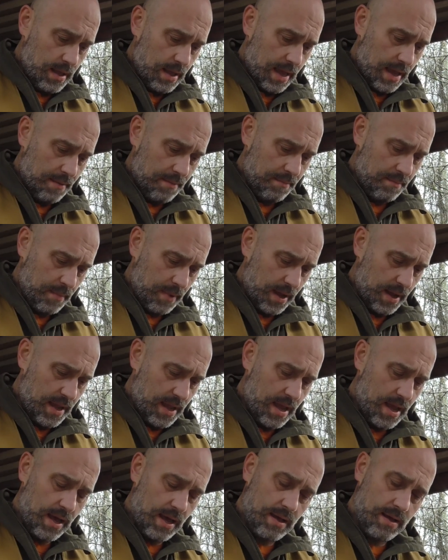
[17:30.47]
Yeah,
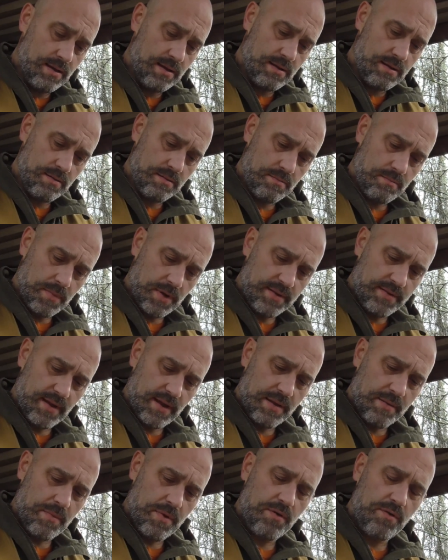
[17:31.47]
my
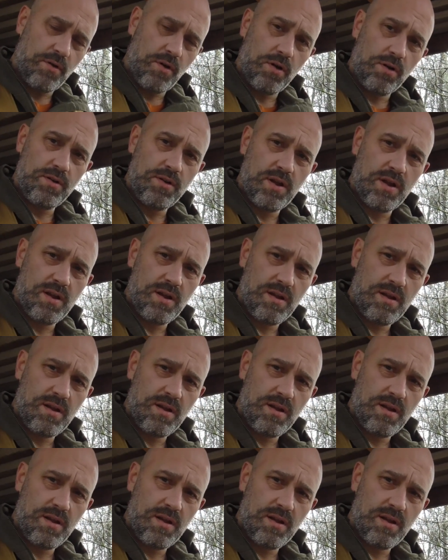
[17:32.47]
diamond rod